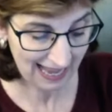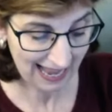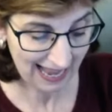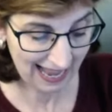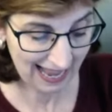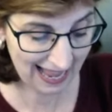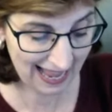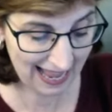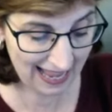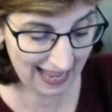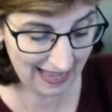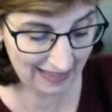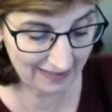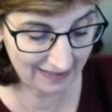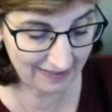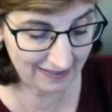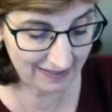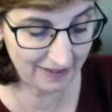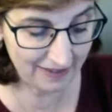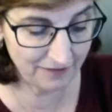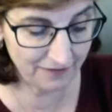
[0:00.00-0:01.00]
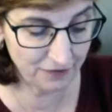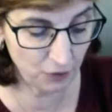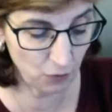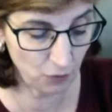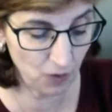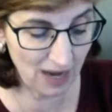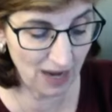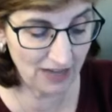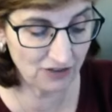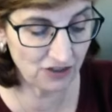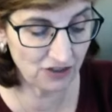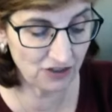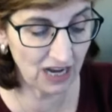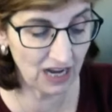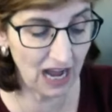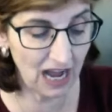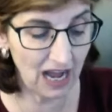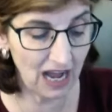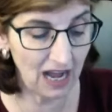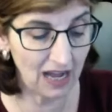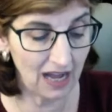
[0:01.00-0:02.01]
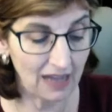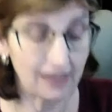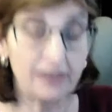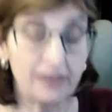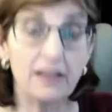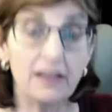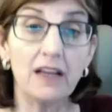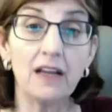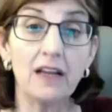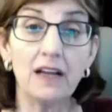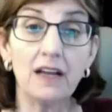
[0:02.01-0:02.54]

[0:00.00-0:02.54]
And if you're watching on